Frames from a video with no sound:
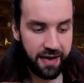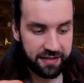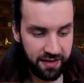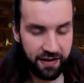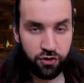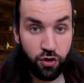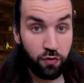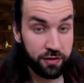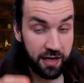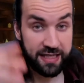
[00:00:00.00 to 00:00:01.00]
and
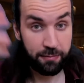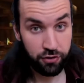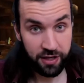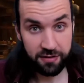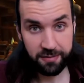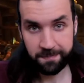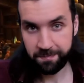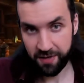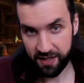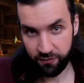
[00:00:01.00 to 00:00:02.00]
eventually will get some result
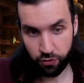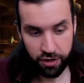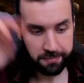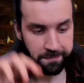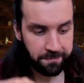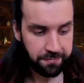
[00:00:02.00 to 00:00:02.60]
in the future,